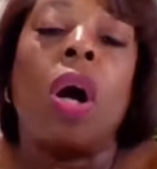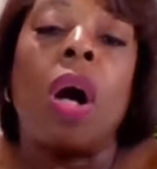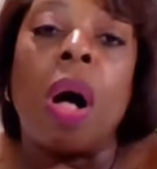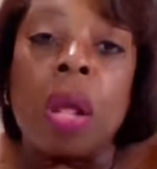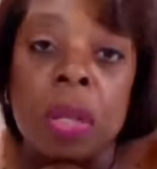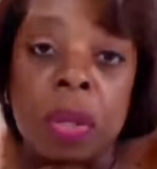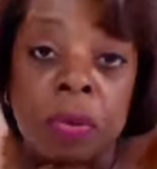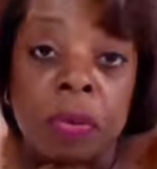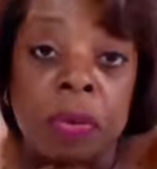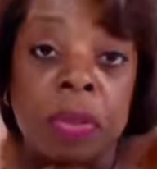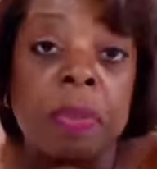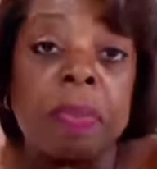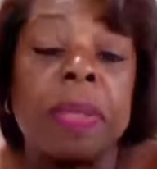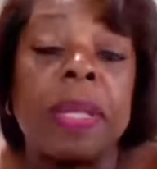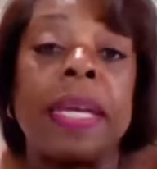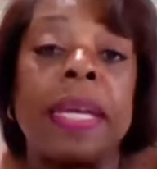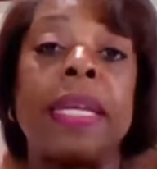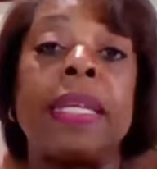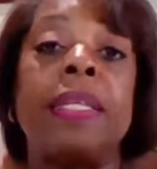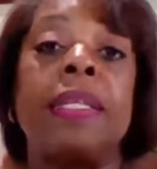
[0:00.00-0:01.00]
all over the
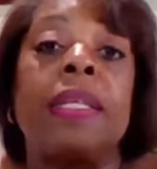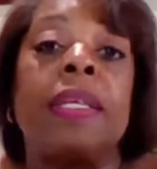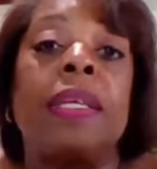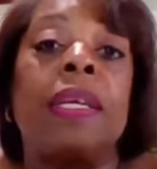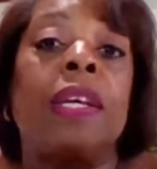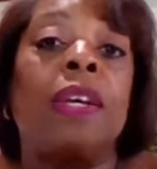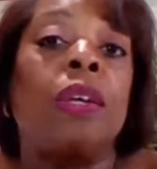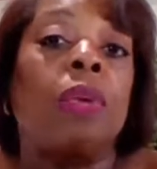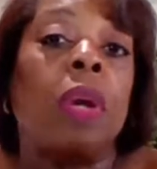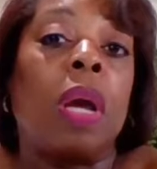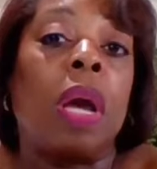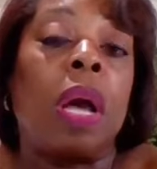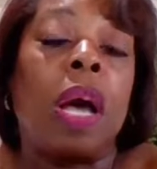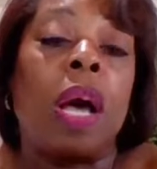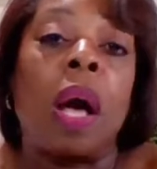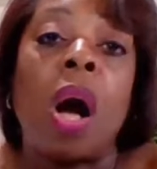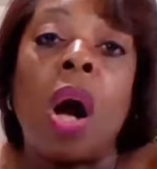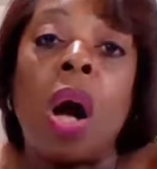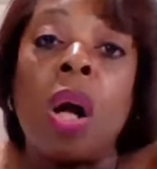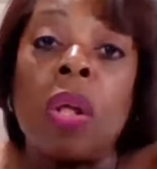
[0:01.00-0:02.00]
place,
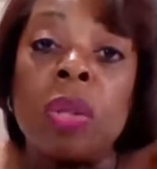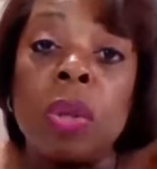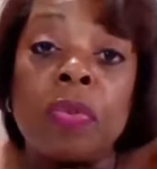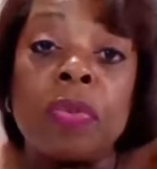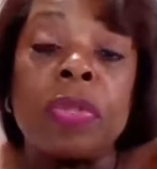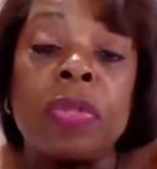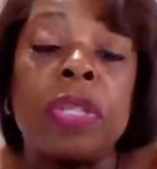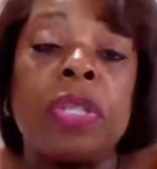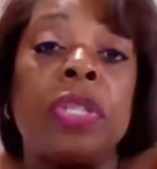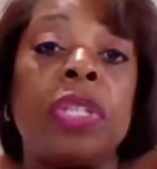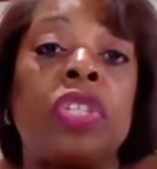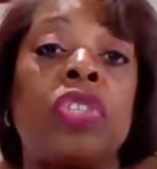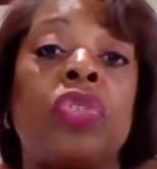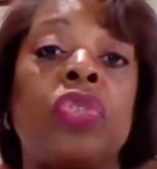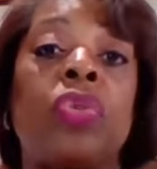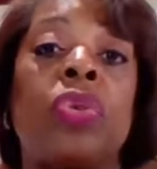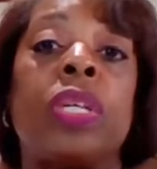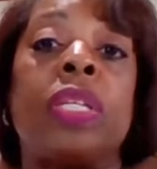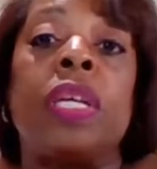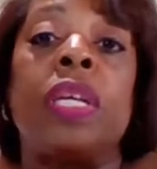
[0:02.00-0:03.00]
all over the
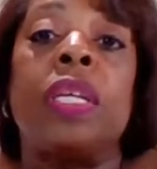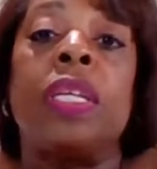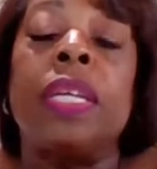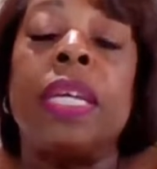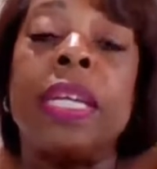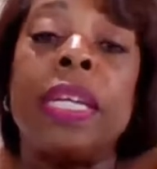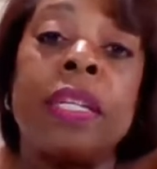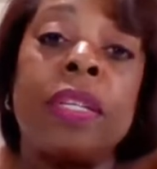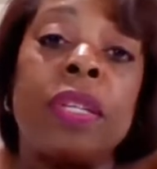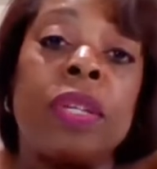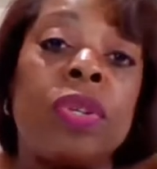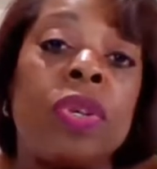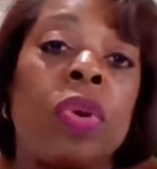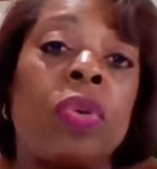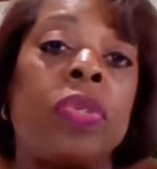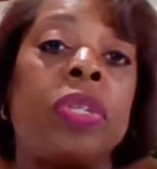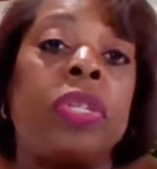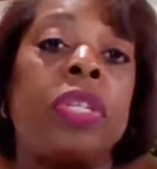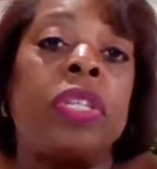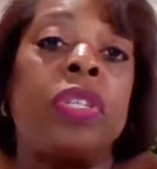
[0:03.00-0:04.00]
district, getting to know
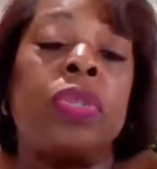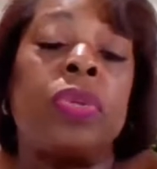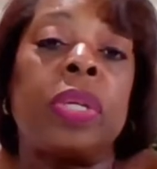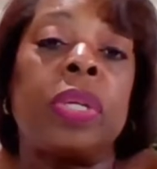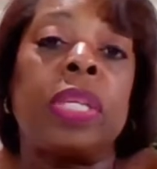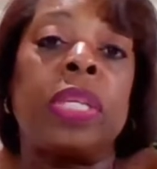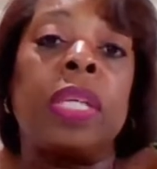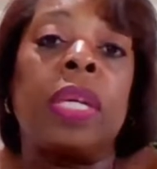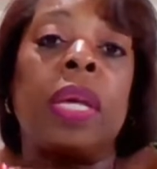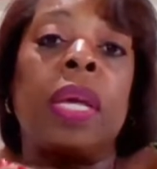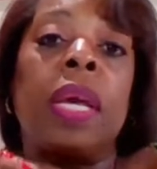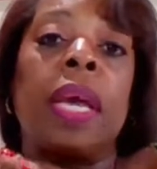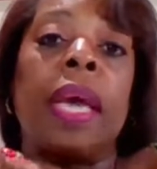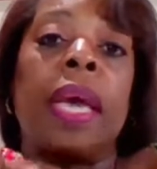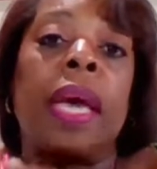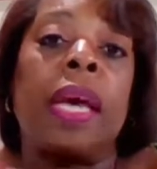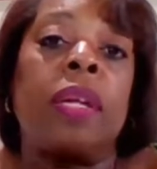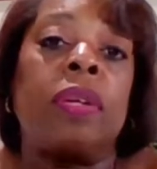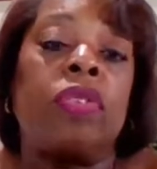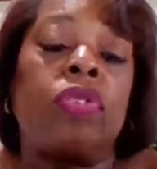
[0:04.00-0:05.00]
the district,
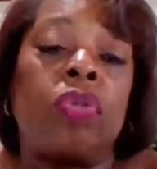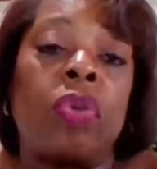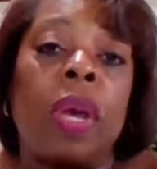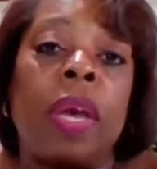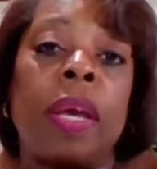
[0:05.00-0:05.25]
and